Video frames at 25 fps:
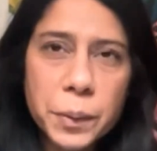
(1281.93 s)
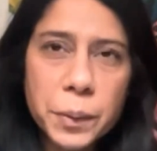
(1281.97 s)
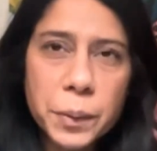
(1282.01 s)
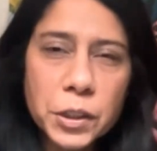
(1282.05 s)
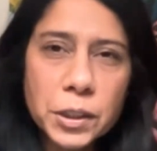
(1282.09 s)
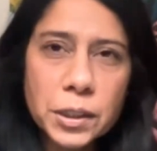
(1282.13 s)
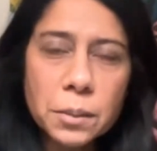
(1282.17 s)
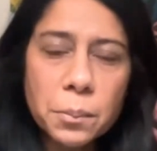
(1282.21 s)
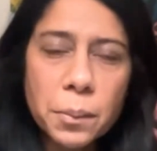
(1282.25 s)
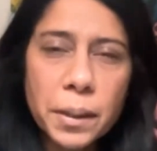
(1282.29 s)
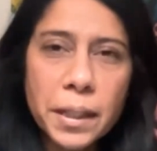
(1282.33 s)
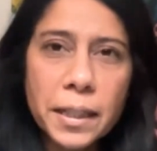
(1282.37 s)
but
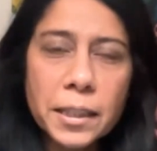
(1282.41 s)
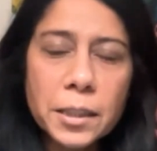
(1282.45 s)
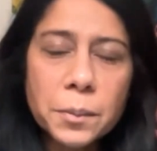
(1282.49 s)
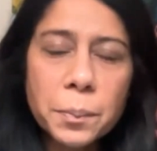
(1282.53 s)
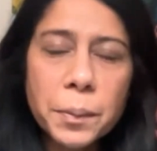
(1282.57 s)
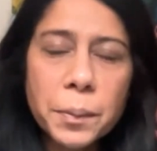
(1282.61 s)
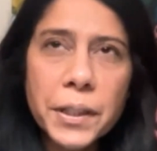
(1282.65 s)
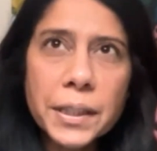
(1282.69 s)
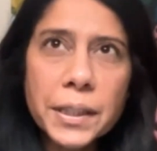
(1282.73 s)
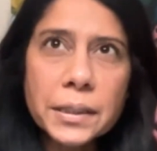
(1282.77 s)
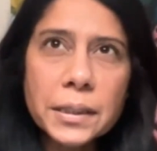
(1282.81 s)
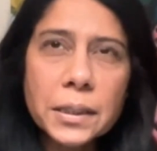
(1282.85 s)
just in my
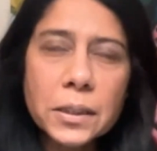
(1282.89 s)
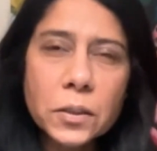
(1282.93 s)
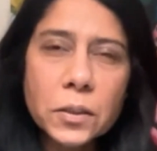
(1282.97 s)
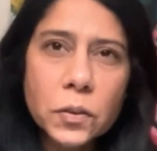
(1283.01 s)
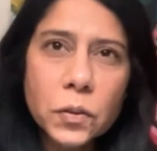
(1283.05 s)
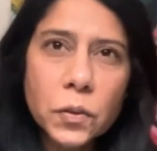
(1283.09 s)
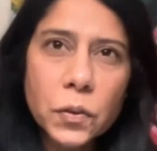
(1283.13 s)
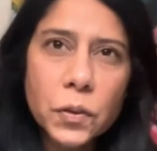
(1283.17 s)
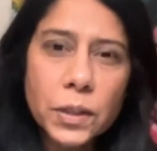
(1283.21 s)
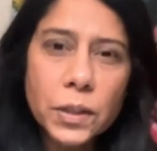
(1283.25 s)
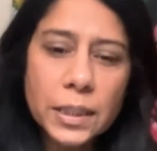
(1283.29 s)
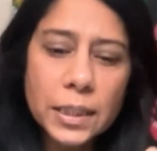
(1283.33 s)
experience in
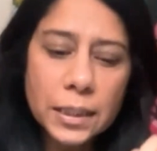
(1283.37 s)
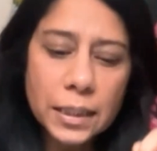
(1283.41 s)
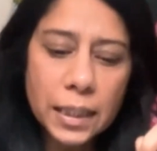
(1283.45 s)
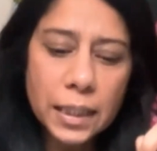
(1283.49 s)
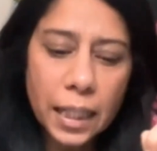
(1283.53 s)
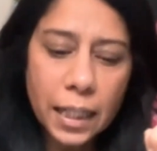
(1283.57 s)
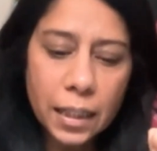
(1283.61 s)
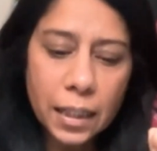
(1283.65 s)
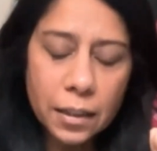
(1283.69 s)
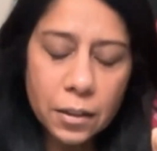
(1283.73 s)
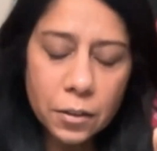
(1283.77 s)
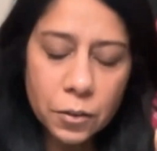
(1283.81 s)
schools, is
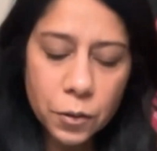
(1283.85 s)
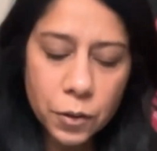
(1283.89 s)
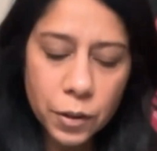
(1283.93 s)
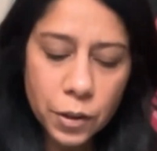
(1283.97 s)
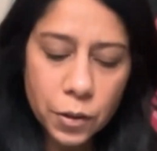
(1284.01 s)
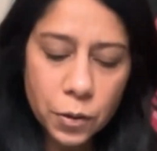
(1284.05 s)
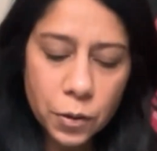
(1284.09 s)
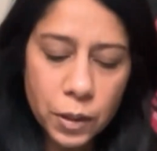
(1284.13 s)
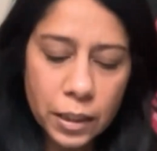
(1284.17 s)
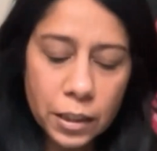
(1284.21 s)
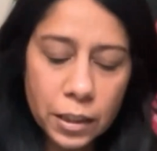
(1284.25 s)
that Julio,